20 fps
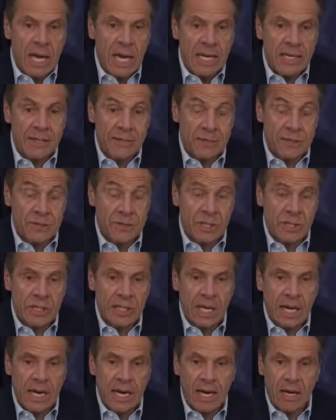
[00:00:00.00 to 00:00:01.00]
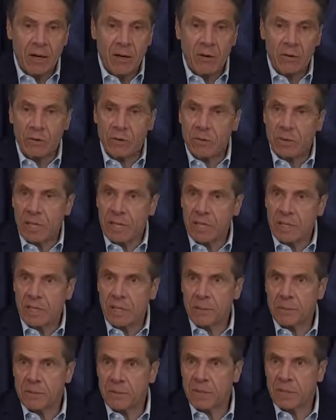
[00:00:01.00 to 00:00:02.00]
and you see how that
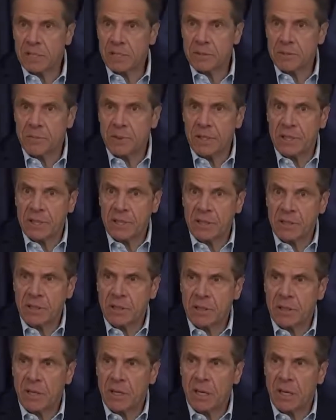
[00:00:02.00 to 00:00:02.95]
number has been